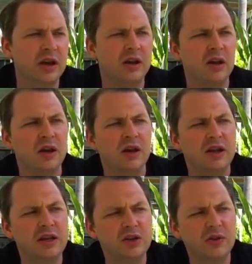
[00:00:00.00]
And
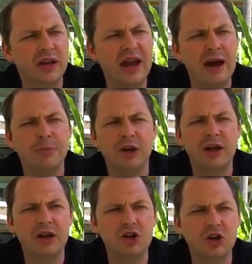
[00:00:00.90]
these are really
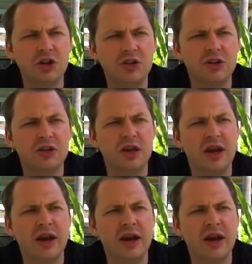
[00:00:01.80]
applications.